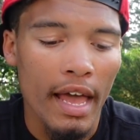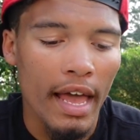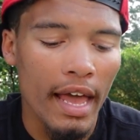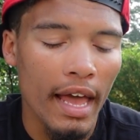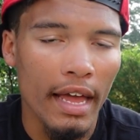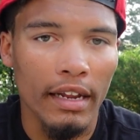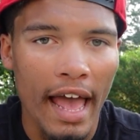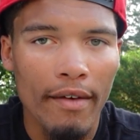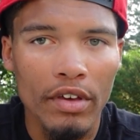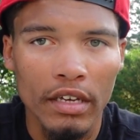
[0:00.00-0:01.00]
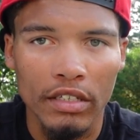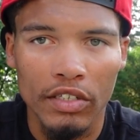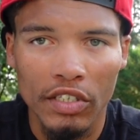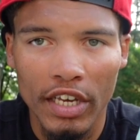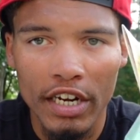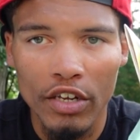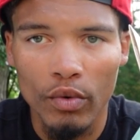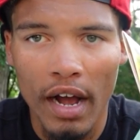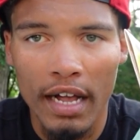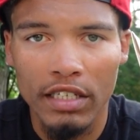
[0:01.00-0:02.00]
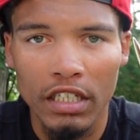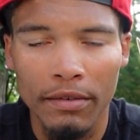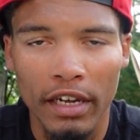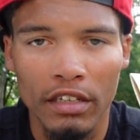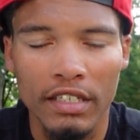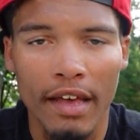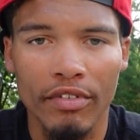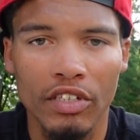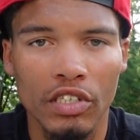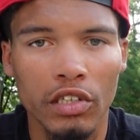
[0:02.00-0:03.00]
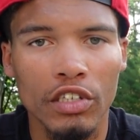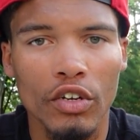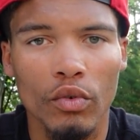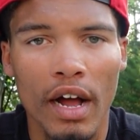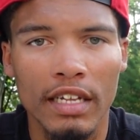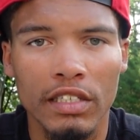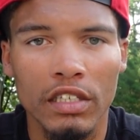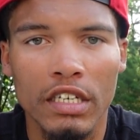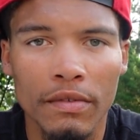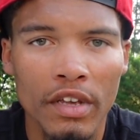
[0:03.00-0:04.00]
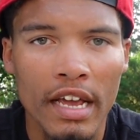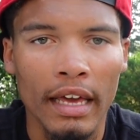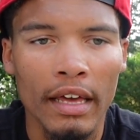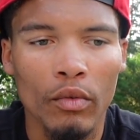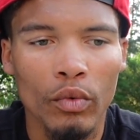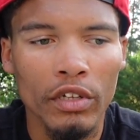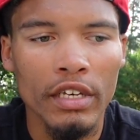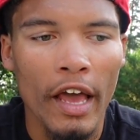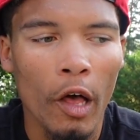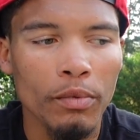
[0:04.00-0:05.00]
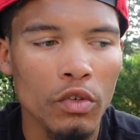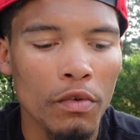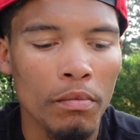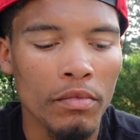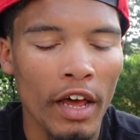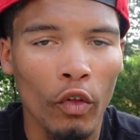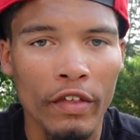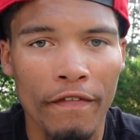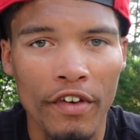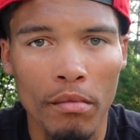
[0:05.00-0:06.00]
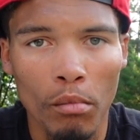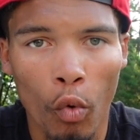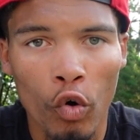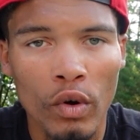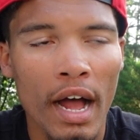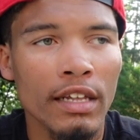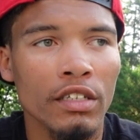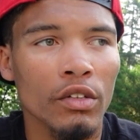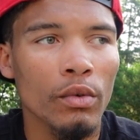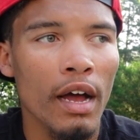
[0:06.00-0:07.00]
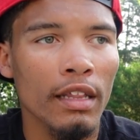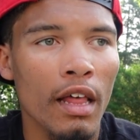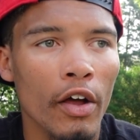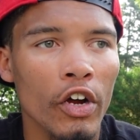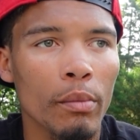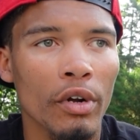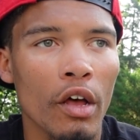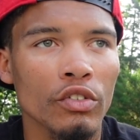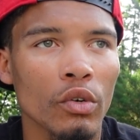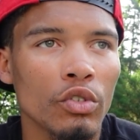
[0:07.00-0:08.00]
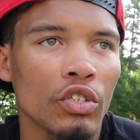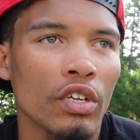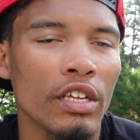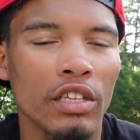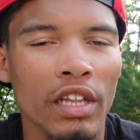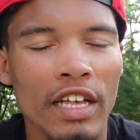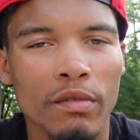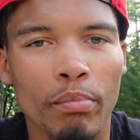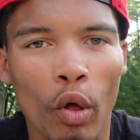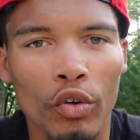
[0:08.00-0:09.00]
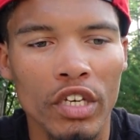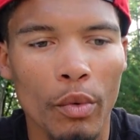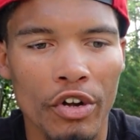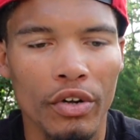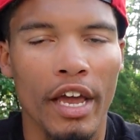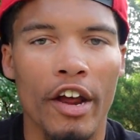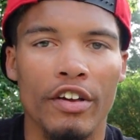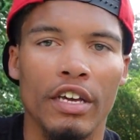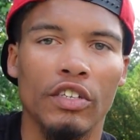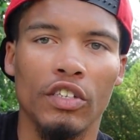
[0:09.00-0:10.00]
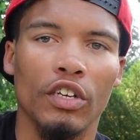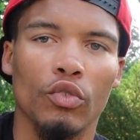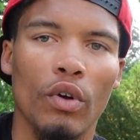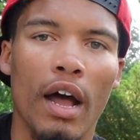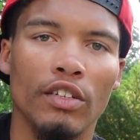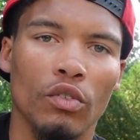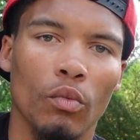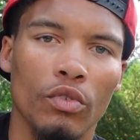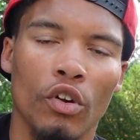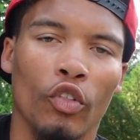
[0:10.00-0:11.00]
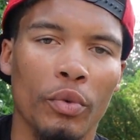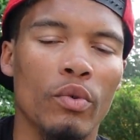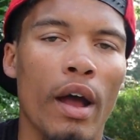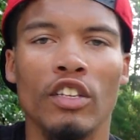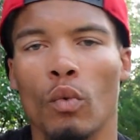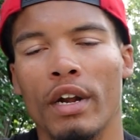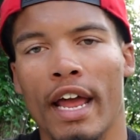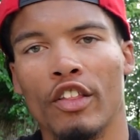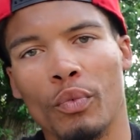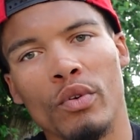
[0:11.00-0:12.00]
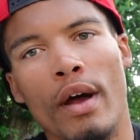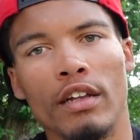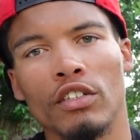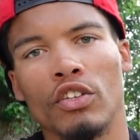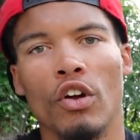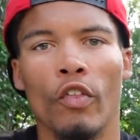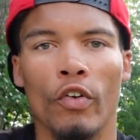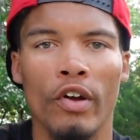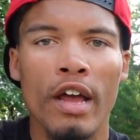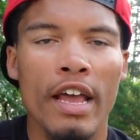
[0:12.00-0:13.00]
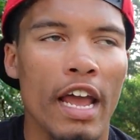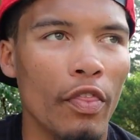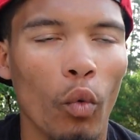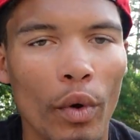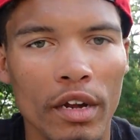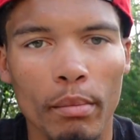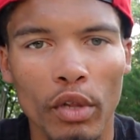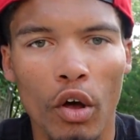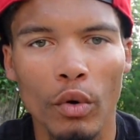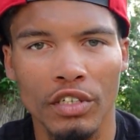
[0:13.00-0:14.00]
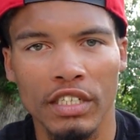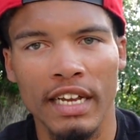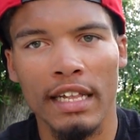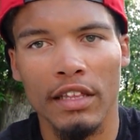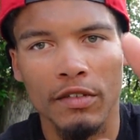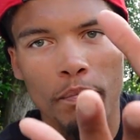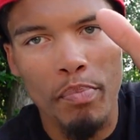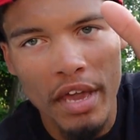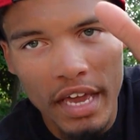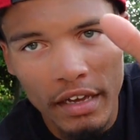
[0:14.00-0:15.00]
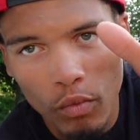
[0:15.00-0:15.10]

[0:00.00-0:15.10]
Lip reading: And having skinny rod sleeves like this, having sleek rod sleeves, it really helps you not only fit more rods in the rod locker, but also just it's less bulky when you're carrying 6 rods and, you know, 3 rods in one hand and 3 rods in the other, and the wind blows, and it's not this big,